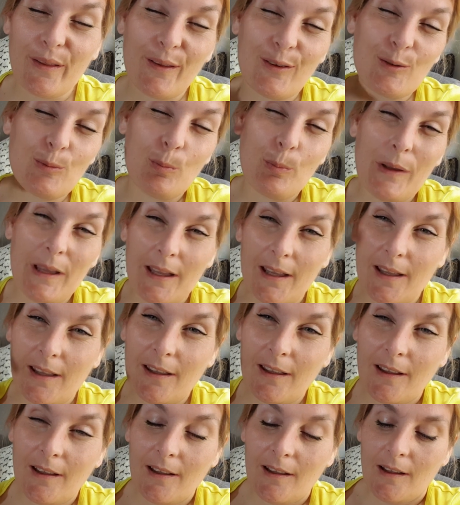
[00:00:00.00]
those big
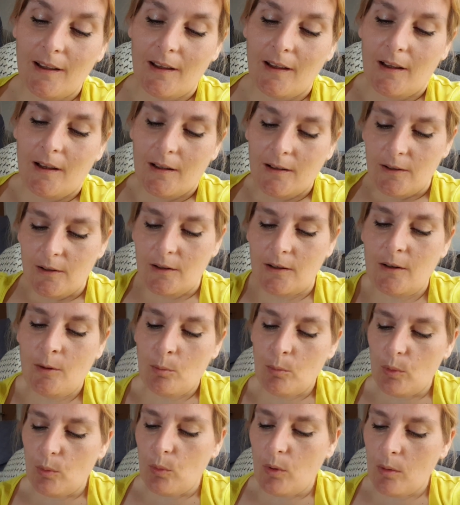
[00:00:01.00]

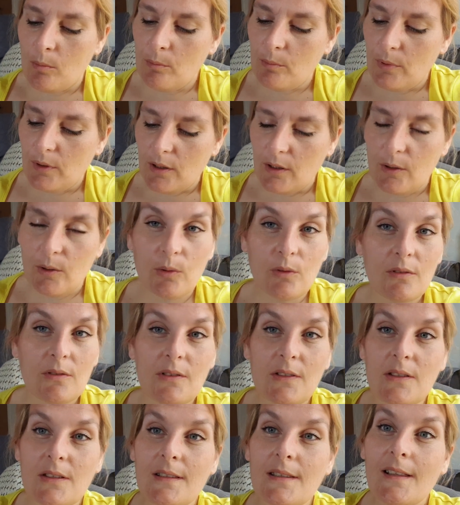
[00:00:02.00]
number one
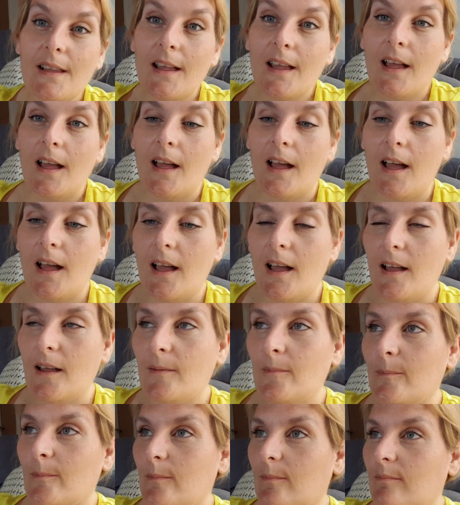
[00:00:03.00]
balloons.
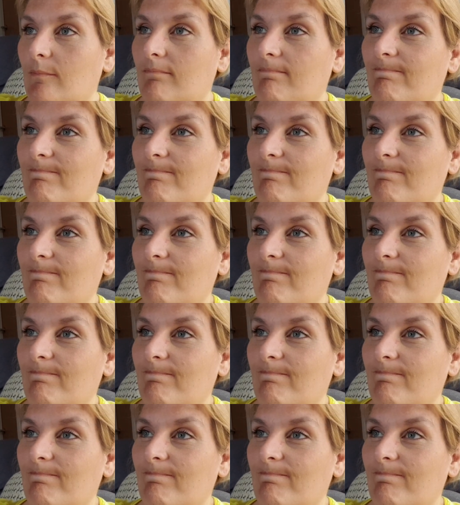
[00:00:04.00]
They